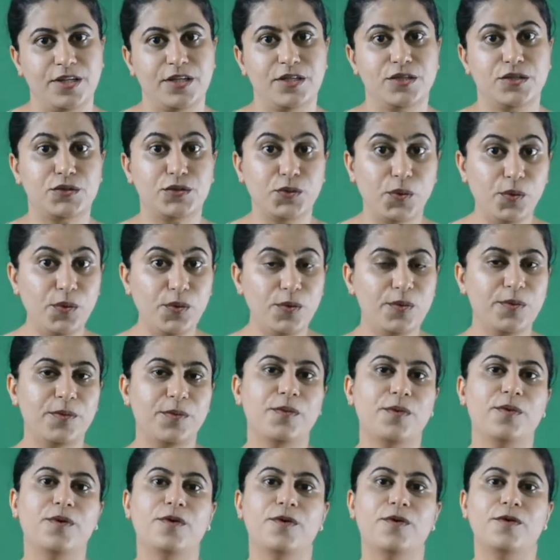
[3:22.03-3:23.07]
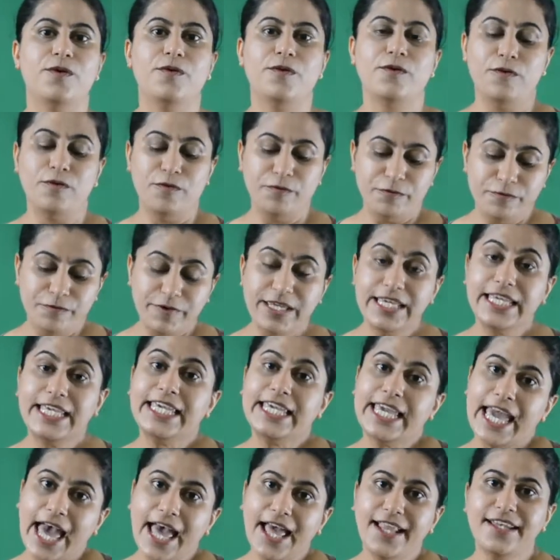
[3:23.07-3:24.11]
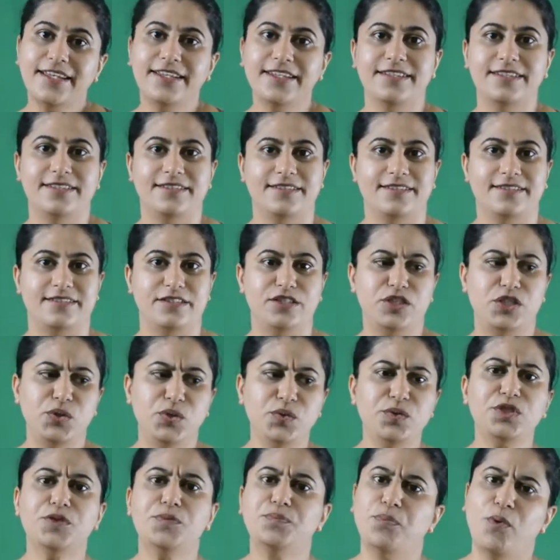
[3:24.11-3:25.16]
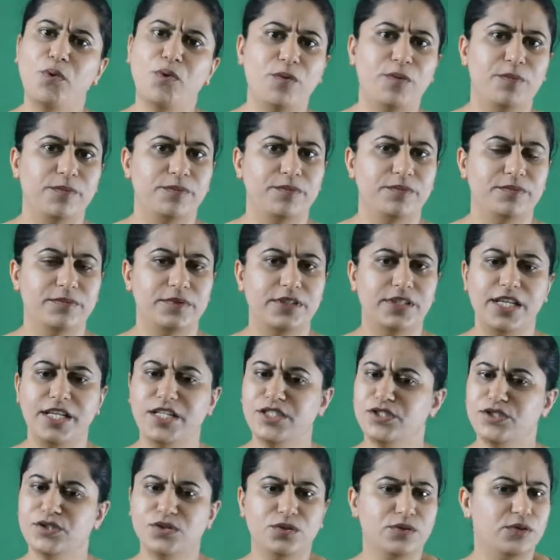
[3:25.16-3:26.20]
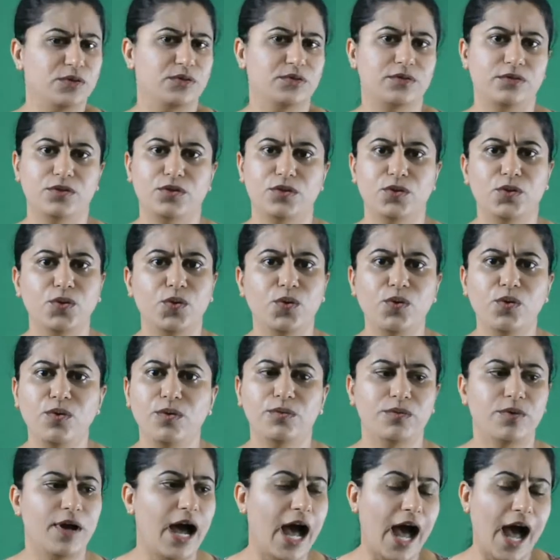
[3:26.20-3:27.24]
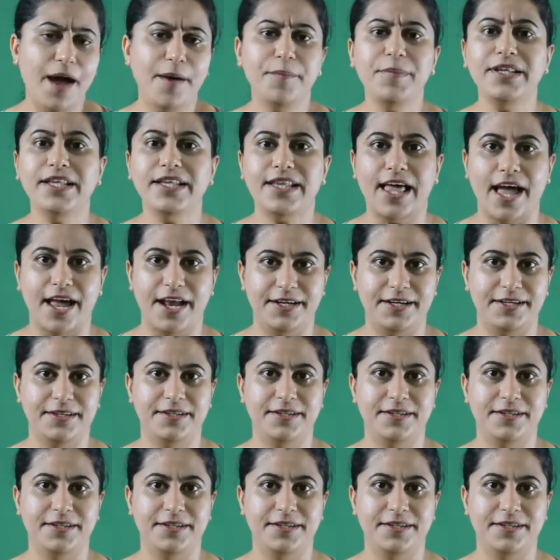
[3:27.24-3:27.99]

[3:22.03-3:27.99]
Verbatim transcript: So, we can use poem. There is no harm in that.